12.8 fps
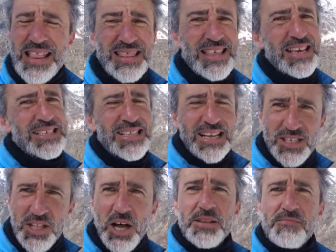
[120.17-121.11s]
This
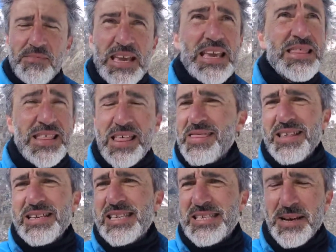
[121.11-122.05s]
does not mean that
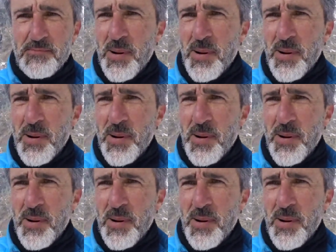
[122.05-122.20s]
this is a